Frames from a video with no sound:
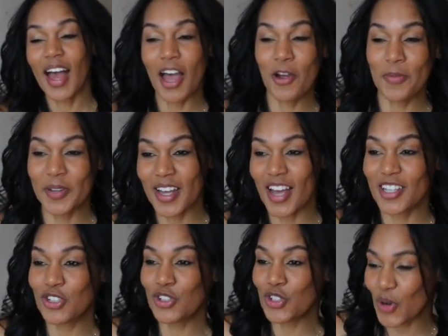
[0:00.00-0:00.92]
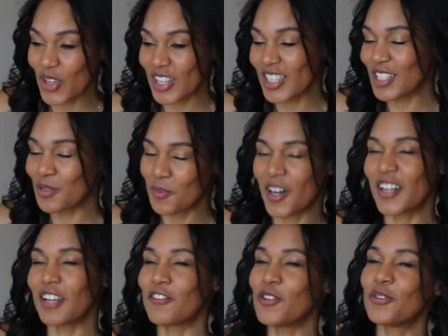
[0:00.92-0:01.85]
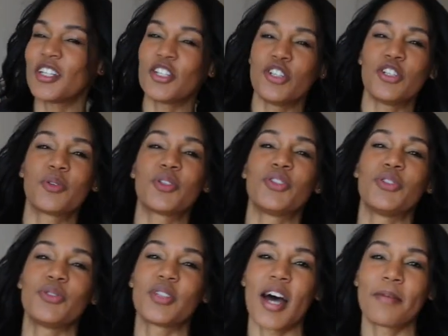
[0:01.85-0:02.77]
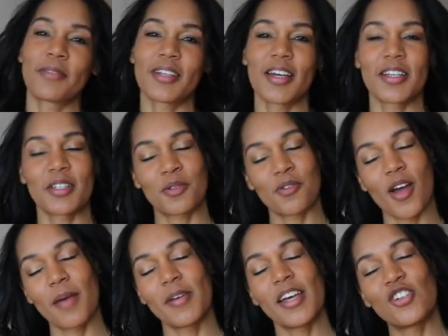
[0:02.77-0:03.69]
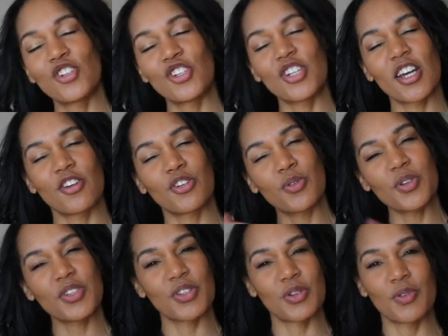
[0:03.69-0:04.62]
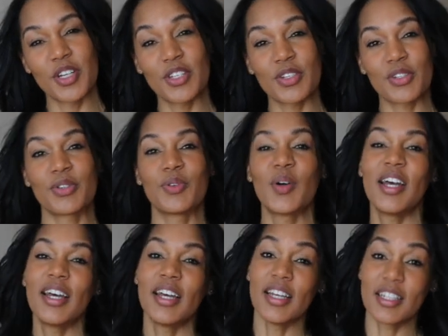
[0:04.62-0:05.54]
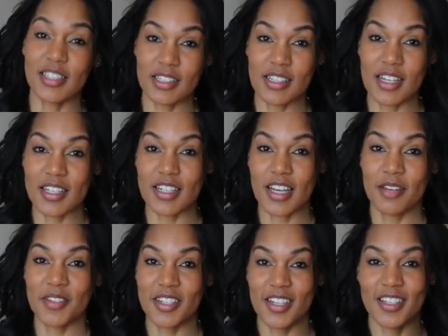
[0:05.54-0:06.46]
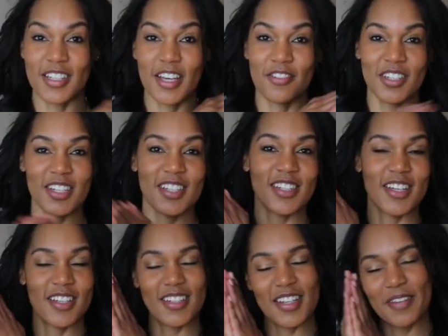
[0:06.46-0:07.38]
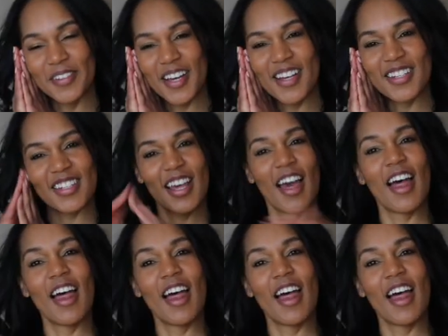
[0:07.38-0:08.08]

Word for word: I hope you guys enjoyed this one. If you did, you know what to do. Tap the like, subscribe, and share your stories too. Until next time, stay safe, stay sane, stay blessed.